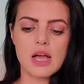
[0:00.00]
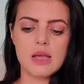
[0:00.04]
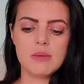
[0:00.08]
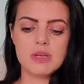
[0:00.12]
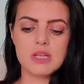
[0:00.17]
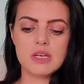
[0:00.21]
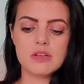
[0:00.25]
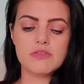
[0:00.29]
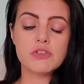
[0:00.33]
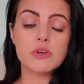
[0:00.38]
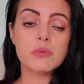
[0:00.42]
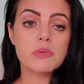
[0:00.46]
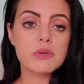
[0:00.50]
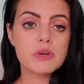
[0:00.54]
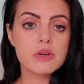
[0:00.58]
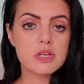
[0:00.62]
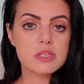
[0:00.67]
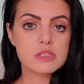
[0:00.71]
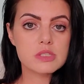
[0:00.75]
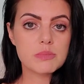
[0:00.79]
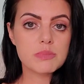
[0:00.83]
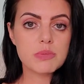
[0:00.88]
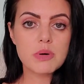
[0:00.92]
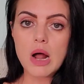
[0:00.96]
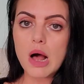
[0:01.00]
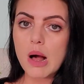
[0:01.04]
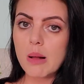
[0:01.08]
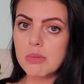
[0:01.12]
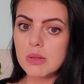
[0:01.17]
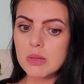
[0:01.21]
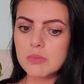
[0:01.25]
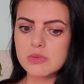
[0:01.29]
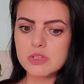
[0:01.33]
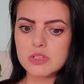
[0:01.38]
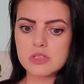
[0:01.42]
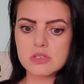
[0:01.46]
I mean, if your bird has a
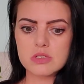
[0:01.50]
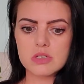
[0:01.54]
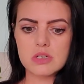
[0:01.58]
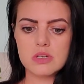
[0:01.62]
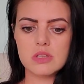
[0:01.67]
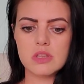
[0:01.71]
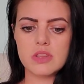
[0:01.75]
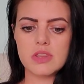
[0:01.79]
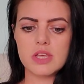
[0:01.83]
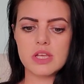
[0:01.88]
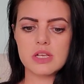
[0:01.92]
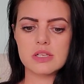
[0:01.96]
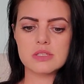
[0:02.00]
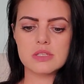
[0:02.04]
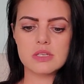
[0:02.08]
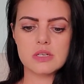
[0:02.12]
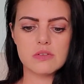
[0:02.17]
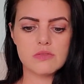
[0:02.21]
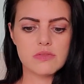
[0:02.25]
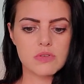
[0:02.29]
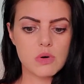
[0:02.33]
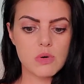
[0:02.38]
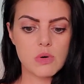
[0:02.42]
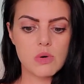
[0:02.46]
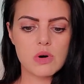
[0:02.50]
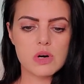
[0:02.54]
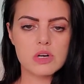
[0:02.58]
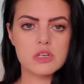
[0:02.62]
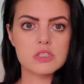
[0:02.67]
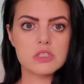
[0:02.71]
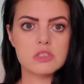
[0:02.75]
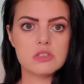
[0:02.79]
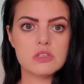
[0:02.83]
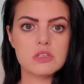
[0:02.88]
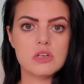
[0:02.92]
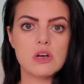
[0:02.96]
problem, with certain things, then of
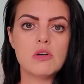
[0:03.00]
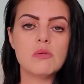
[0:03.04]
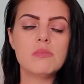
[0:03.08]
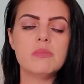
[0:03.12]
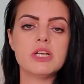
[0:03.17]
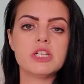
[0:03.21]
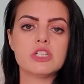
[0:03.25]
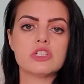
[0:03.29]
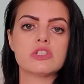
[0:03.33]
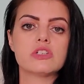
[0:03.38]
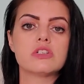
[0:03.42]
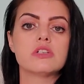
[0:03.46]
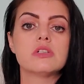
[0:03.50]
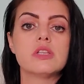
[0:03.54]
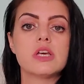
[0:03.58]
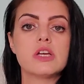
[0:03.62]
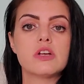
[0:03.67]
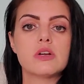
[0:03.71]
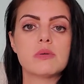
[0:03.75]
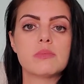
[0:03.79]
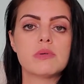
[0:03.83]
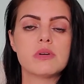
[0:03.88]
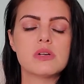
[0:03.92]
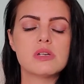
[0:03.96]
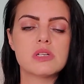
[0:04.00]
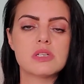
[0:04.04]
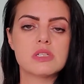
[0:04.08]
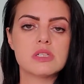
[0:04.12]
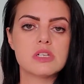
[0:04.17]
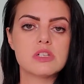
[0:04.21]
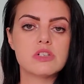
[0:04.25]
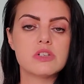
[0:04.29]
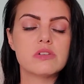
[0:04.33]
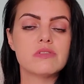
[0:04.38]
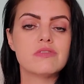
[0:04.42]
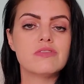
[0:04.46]
course, you know, make sure that your bird is
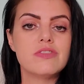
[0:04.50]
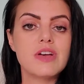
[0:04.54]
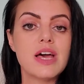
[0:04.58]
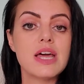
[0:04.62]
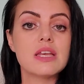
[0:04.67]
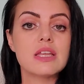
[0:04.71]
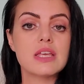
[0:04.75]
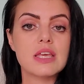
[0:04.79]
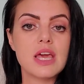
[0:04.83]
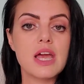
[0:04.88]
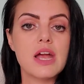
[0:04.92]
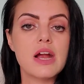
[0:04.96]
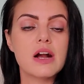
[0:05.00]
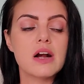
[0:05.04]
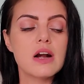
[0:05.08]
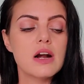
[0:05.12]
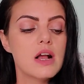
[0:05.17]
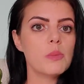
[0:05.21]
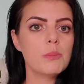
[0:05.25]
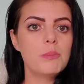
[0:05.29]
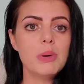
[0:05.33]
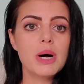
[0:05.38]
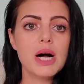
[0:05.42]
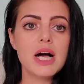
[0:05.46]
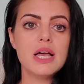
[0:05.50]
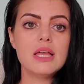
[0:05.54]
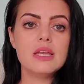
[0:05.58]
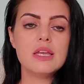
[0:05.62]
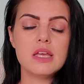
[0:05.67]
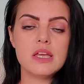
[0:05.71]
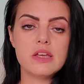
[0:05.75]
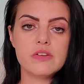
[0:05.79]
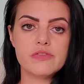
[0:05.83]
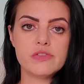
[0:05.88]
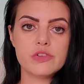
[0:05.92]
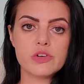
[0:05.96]
under vet care. But
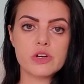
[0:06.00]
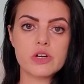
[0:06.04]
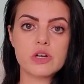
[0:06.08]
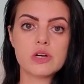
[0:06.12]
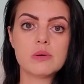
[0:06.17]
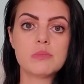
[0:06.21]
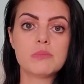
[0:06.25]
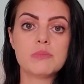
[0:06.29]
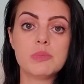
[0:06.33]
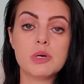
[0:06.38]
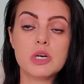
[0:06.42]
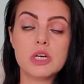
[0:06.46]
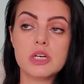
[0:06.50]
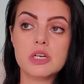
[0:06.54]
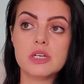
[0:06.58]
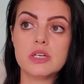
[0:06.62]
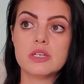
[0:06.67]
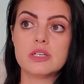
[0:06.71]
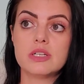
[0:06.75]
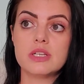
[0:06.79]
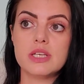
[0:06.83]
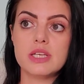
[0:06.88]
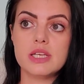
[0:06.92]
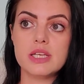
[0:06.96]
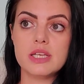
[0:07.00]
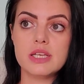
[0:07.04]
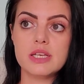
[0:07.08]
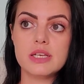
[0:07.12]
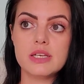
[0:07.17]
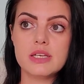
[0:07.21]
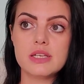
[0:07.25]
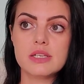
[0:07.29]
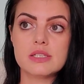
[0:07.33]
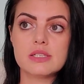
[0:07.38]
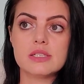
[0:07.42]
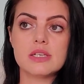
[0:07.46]
if your bird
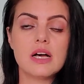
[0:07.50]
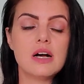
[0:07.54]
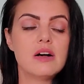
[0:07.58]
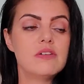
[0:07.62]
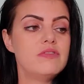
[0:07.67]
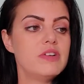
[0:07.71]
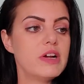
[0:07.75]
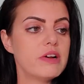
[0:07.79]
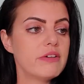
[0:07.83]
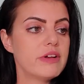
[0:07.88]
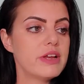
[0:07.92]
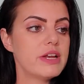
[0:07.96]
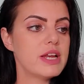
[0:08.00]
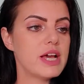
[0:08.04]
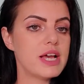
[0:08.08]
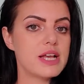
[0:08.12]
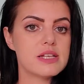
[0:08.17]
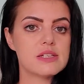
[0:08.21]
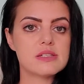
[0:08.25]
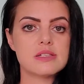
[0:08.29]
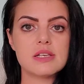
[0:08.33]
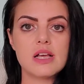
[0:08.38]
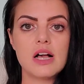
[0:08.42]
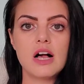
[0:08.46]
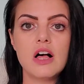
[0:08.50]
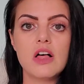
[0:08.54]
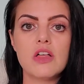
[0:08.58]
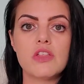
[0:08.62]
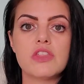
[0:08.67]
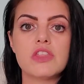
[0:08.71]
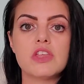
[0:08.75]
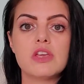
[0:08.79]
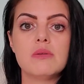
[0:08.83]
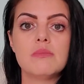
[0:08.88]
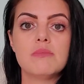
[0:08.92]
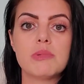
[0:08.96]
is a very nice,
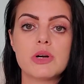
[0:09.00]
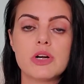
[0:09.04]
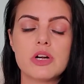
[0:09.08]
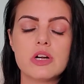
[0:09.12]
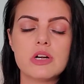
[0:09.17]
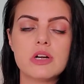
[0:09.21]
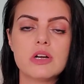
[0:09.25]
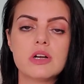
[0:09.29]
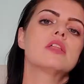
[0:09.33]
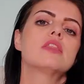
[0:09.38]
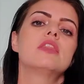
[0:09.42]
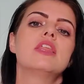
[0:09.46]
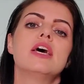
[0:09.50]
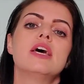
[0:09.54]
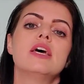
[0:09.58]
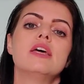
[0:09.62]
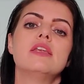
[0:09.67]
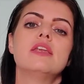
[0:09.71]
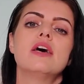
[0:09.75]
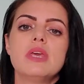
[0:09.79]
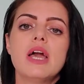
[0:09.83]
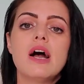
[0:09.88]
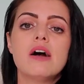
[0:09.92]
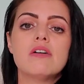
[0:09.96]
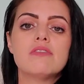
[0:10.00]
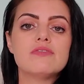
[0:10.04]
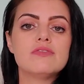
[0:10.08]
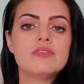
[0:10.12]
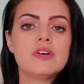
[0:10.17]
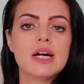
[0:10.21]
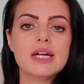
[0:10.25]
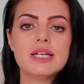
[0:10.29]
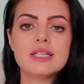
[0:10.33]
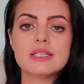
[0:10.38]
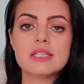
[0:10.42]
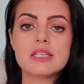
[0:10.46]
healthy bird, then yeah,
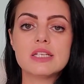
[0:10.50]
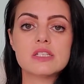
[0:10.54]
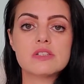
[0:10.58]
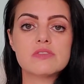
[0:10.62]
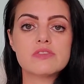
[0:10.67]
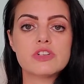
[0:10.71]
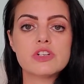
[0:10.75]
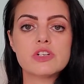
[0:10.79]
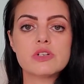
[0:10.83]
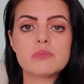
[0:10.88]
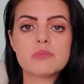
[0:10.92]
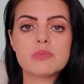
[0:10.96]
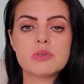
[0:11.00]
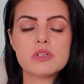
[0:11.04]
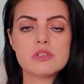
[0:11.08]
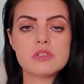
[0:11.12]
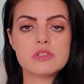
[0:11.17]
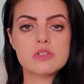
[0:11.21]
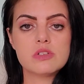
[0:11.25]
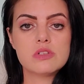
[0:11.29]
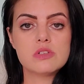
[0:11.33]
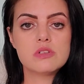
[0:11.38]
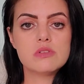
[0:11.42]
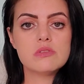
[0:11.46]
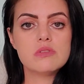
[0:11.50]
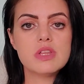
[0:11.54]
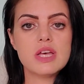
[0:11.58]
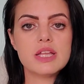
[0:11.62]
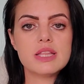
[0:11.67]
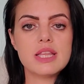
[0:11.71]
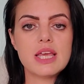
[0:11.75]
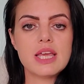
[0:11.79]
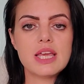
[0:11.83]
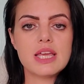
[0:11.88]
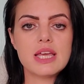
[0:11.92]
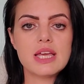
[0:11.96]
find things for your birds to do
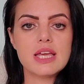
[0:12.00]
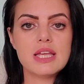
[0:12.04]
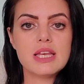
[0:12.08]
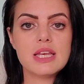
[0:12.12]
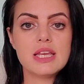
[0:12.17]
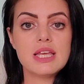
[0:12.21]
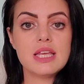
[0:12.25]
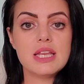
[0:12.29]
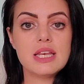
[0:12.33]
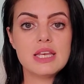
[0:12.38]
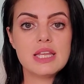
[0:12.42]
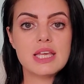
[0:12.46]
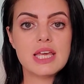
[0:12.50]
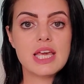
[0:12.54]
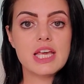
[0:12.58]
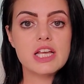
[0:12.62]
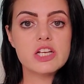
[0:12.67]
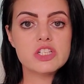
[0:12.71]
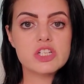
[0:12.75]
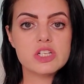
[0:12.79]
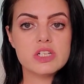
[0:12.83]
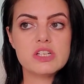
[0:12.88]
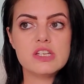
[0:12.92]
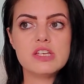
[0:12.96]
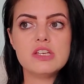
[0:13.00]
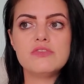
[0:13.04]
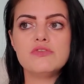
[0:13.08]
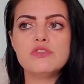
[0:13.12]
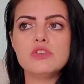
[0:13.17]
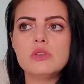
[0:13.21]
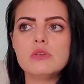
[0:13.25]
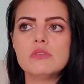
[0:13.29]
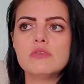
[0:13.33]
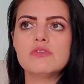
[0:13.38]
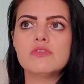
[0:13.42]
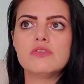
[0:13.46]
that they can engage in. If
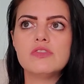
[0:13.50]
you